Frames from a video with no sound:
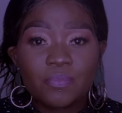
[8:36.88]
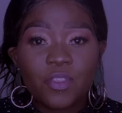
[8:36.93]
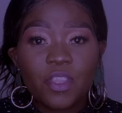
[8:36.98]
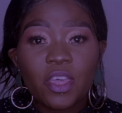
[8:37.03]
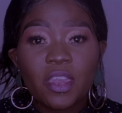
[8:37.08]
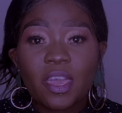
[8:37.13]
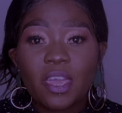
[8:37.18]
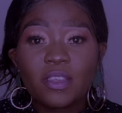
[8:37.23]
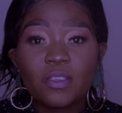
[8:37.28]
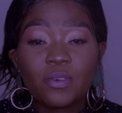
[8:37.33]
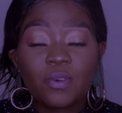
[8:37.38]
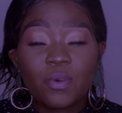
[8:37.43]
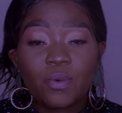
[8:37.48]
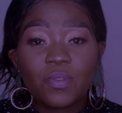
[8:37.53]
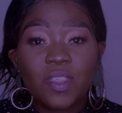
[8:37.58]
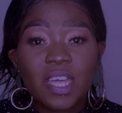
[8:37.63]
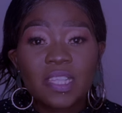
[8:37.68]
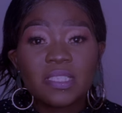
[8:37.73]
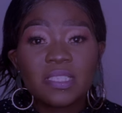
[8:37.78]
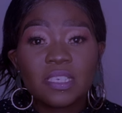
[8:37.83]
That I know
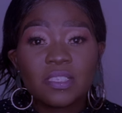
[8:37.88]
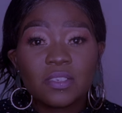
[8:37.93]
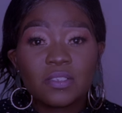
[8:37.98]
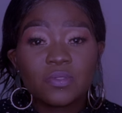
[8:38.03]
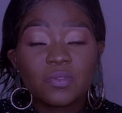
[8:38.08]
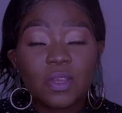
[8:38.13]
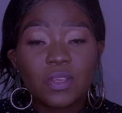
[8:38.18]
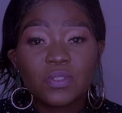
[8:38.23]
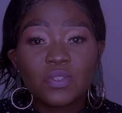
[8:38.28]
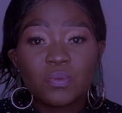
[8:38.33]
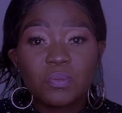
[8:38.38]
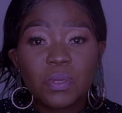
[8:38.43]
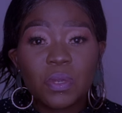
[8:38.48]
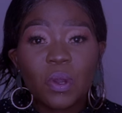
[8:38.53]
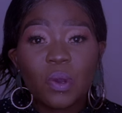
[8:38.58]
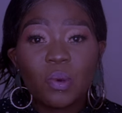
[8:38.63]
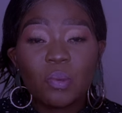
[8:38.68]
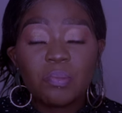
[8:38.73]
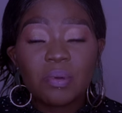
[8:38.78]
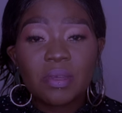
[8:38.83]
that city is going to be
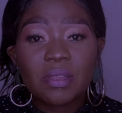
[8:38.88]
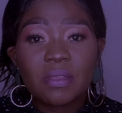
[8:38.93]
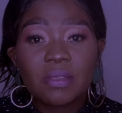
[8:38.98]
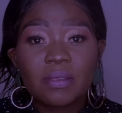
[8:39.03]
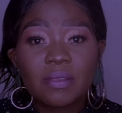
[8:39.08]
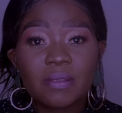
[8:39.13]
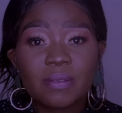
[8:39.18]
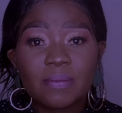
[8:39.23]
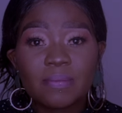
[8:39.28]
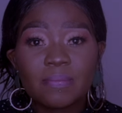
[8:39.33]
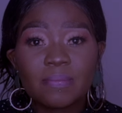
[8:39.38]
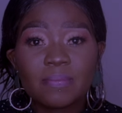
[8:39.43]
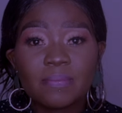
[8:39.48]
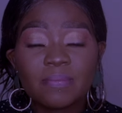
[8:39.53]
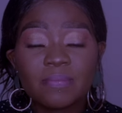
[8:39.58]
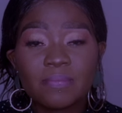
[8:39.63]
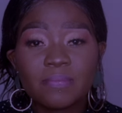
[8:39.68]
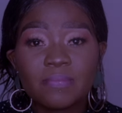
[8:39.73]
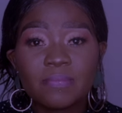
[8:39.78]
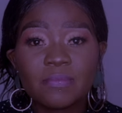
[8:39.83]
open
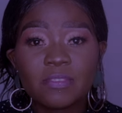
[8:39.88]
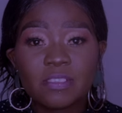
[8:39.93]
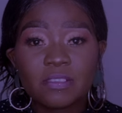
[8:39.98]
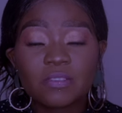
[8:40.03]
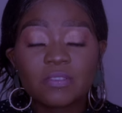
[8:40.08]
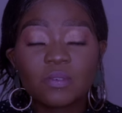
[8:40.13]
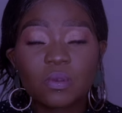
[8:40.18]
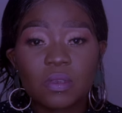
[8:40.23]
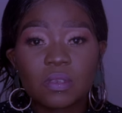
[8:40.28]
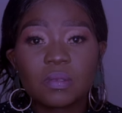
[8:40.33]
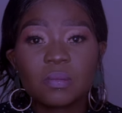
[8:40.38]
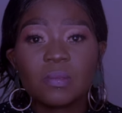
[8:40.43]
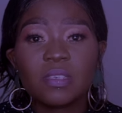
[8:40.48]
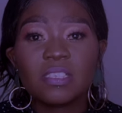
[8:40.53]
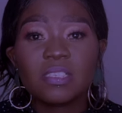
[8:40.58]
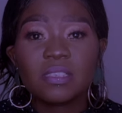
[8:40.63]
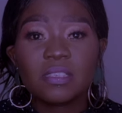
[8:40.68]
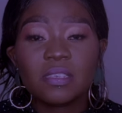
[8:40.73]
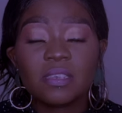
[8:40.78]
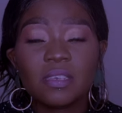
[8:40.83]
this
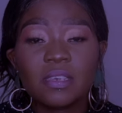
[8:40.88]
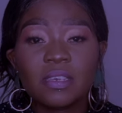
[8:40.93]
Christmas.